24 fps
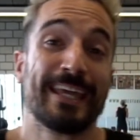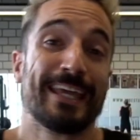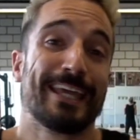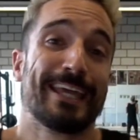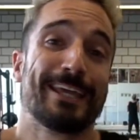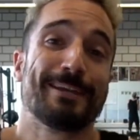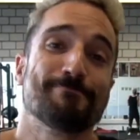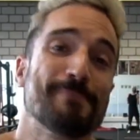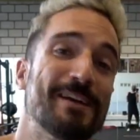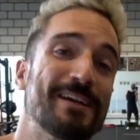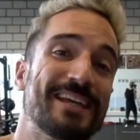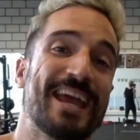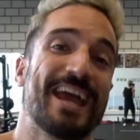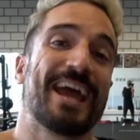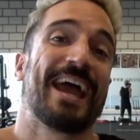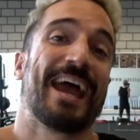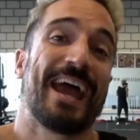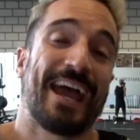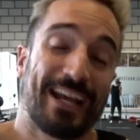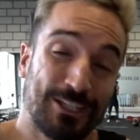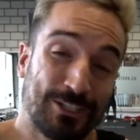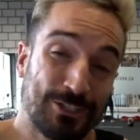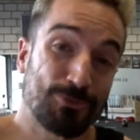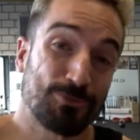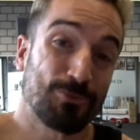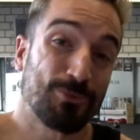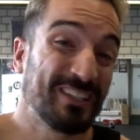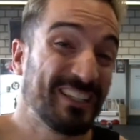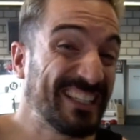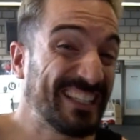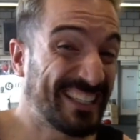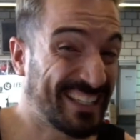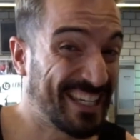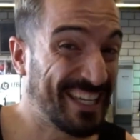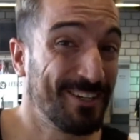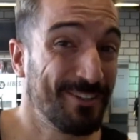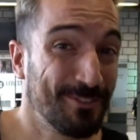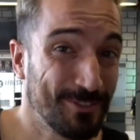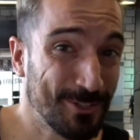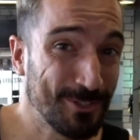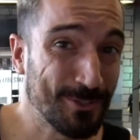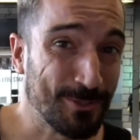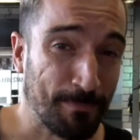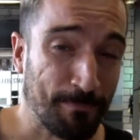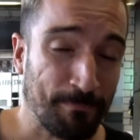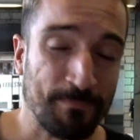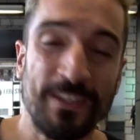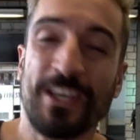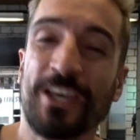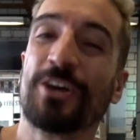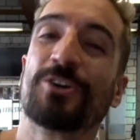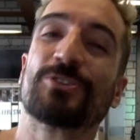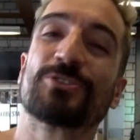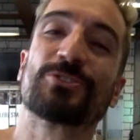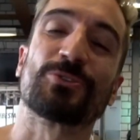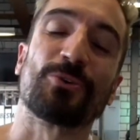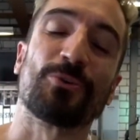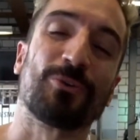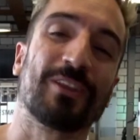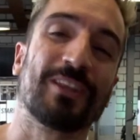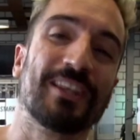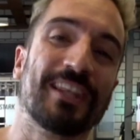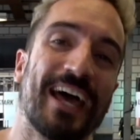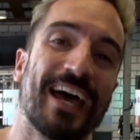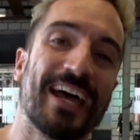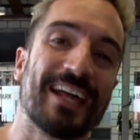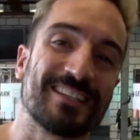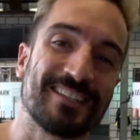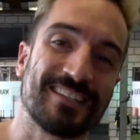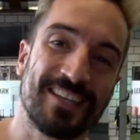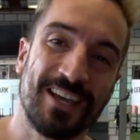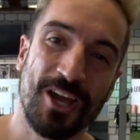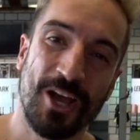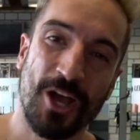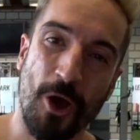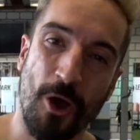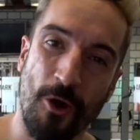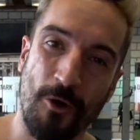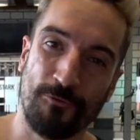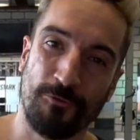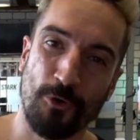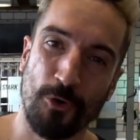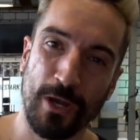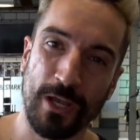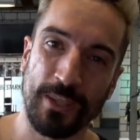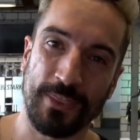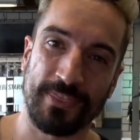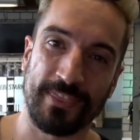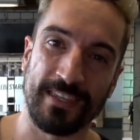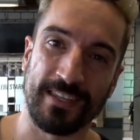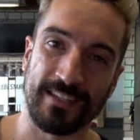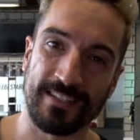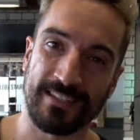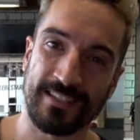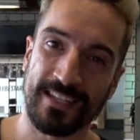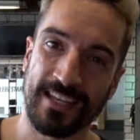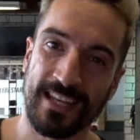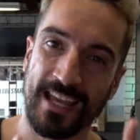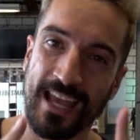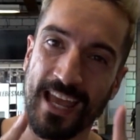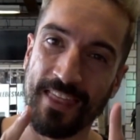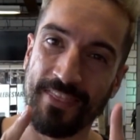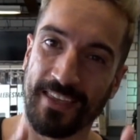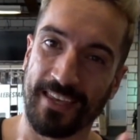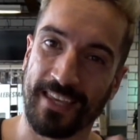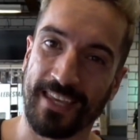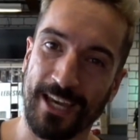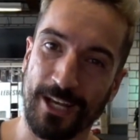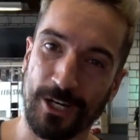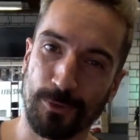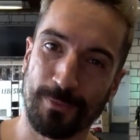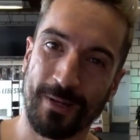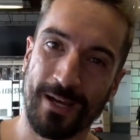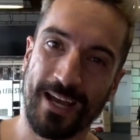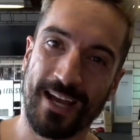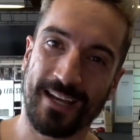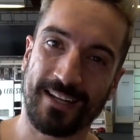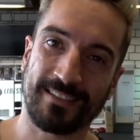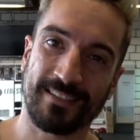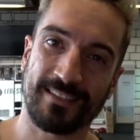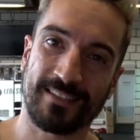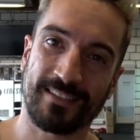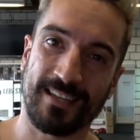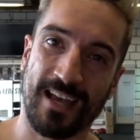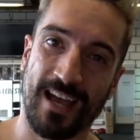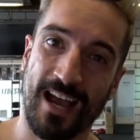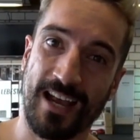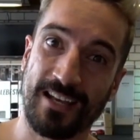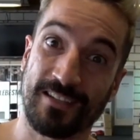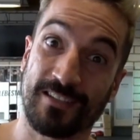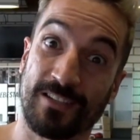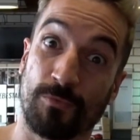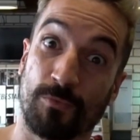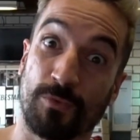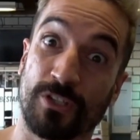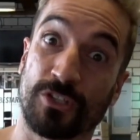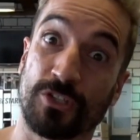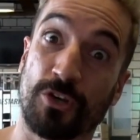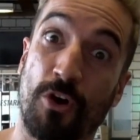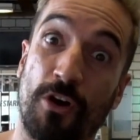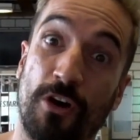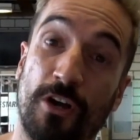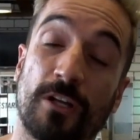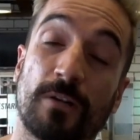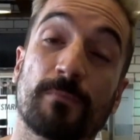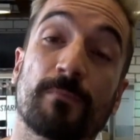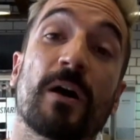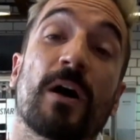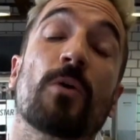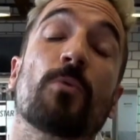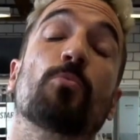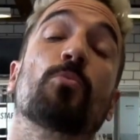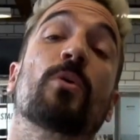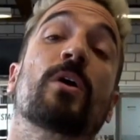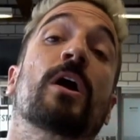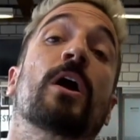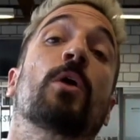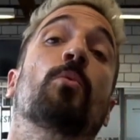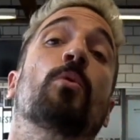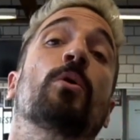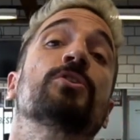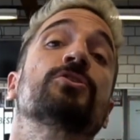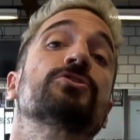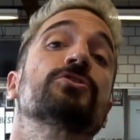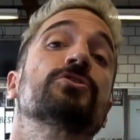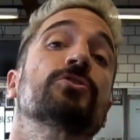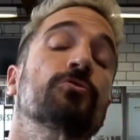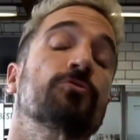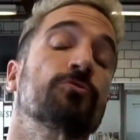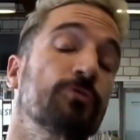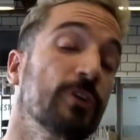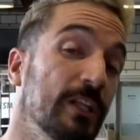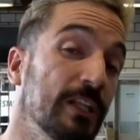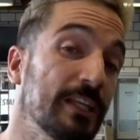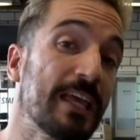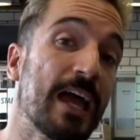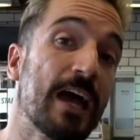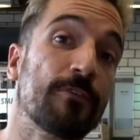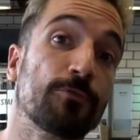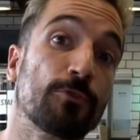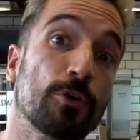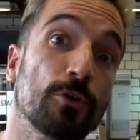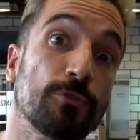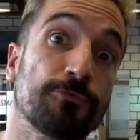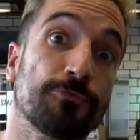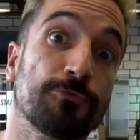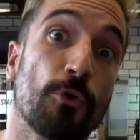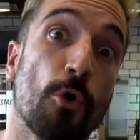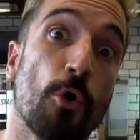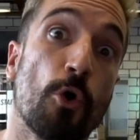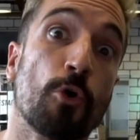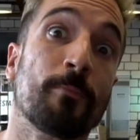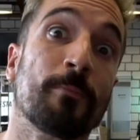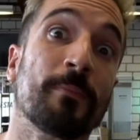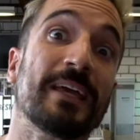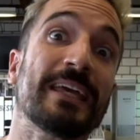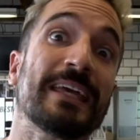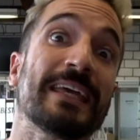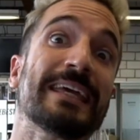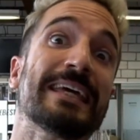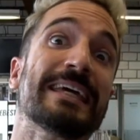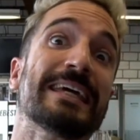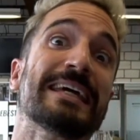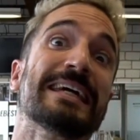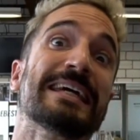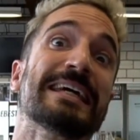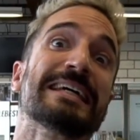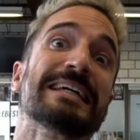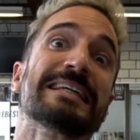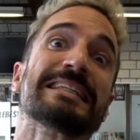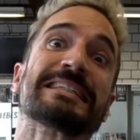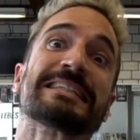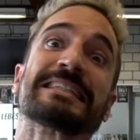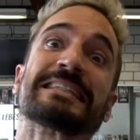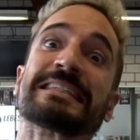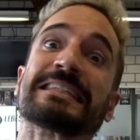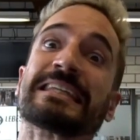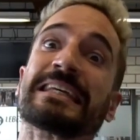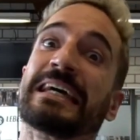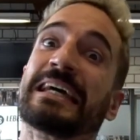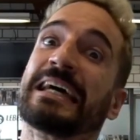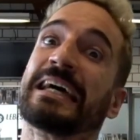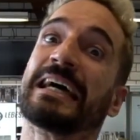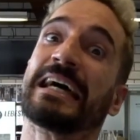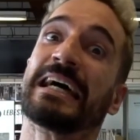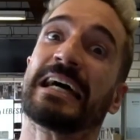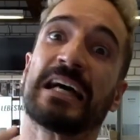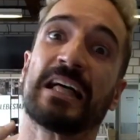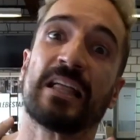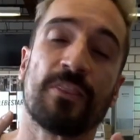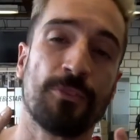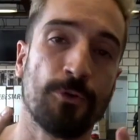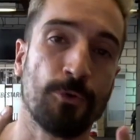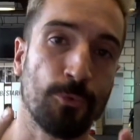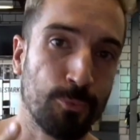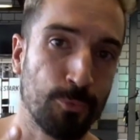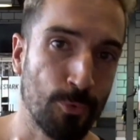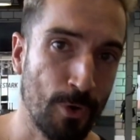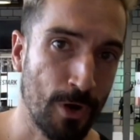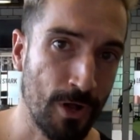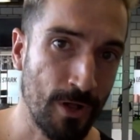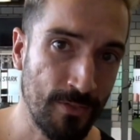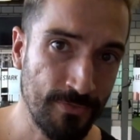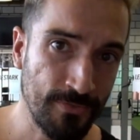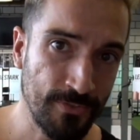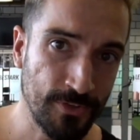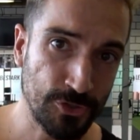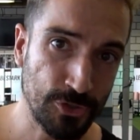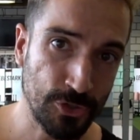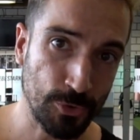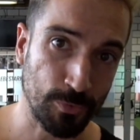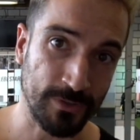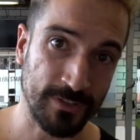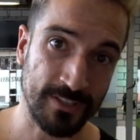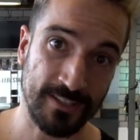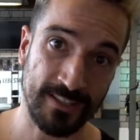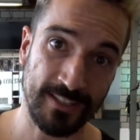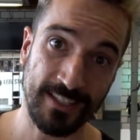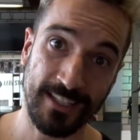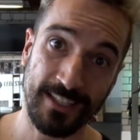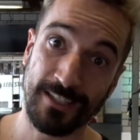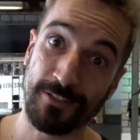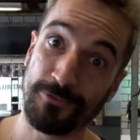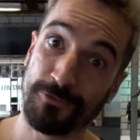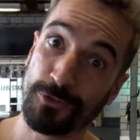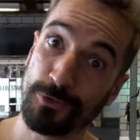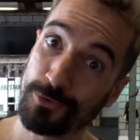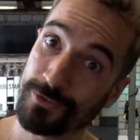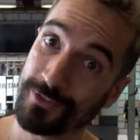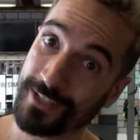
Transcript: it may actually kill you. So let's avoid this. And the kettlebell exercise that we're talking about where I want you to really have good form is the one that you will see in a few